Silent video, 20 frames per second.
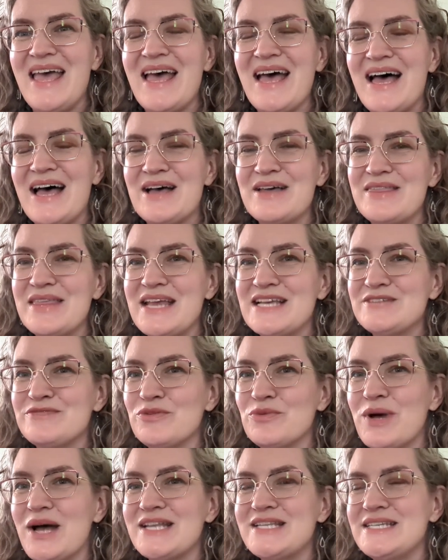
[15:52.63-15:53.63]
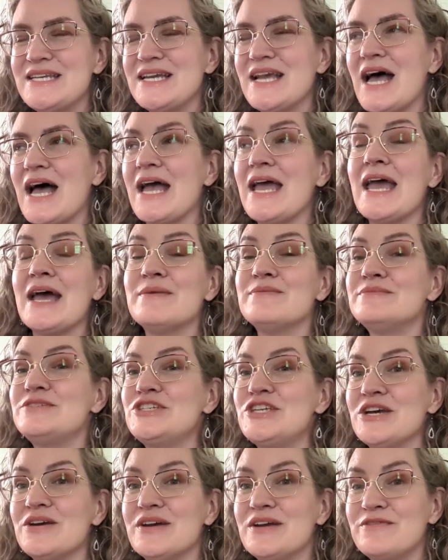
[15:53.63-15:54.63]
Uh, thanks for watching. I am
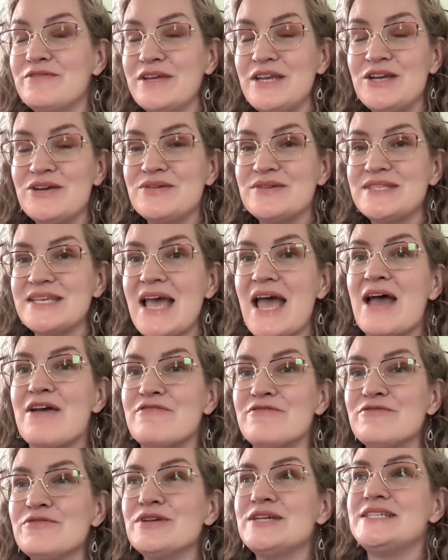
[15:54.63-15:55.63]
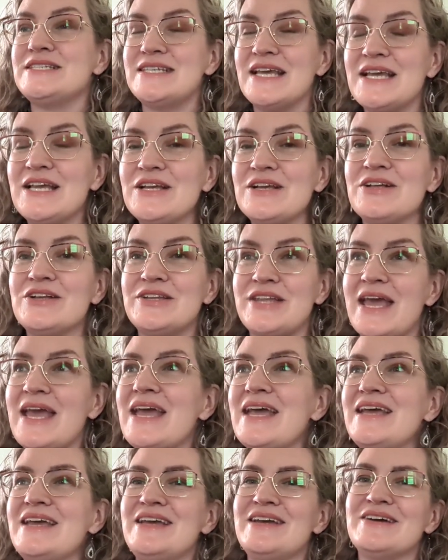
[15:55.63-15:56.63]
sharing videos every single
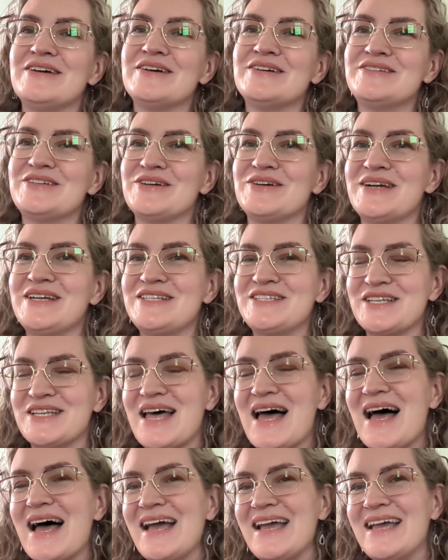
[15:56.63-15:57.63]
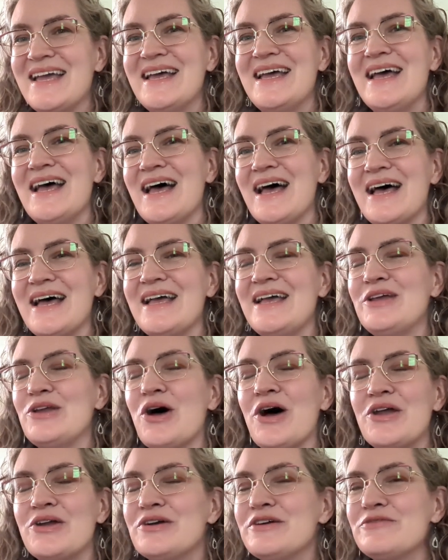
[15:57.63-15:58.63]
day here during July uh, in
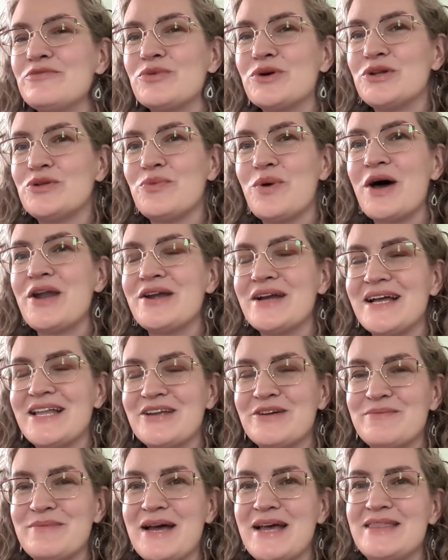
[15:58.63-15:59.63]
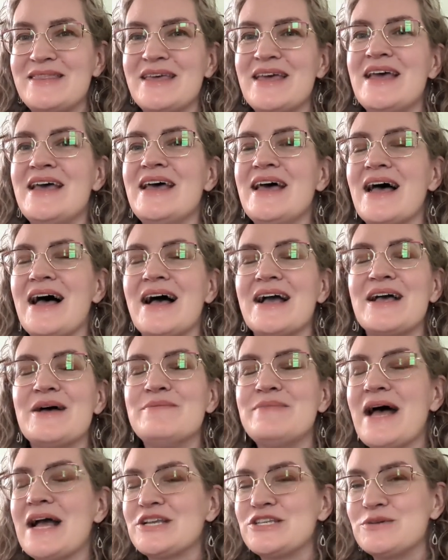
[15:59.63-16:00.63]
honor of World Watercolor Month. Uh, come
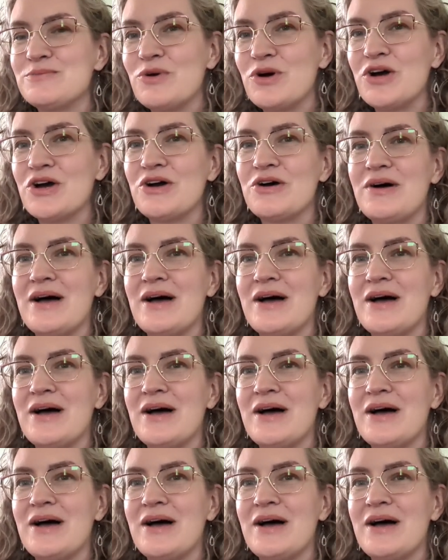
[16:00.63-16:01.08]
back tomorrow.